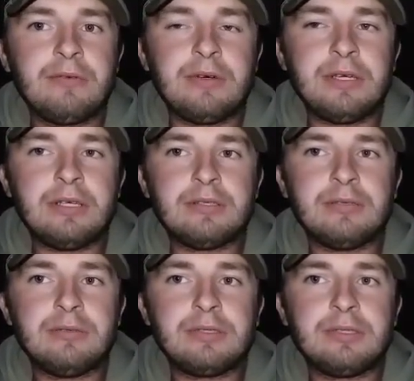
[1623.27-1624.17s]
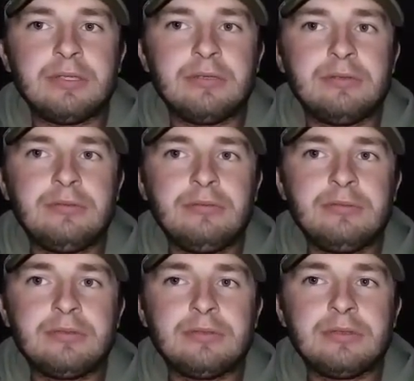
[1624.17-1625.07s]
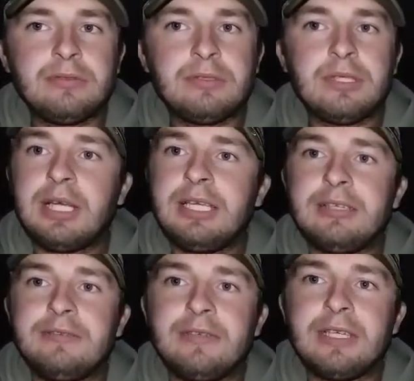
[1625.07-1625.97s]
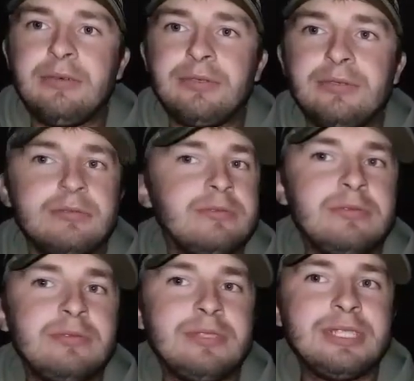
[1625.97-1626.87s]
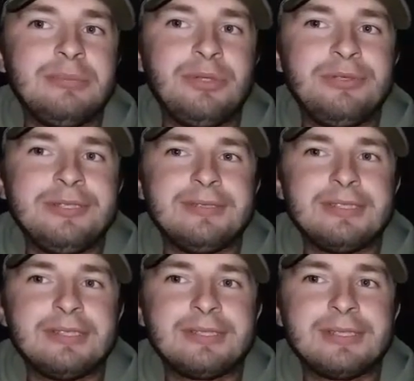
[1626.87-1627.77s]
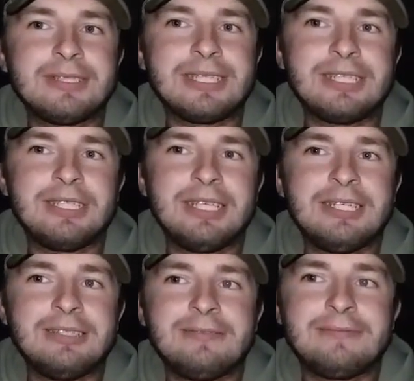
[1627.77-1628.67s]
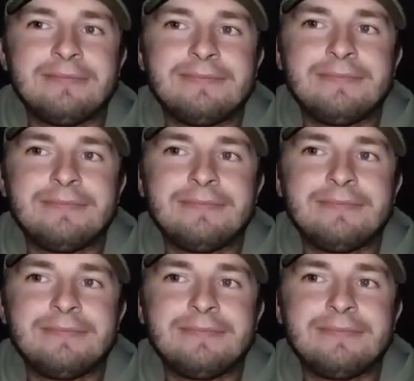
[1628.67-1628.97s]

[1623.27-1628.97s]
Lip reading: Right, I'll talk to you later if I get one, or in the morning. Catch you later.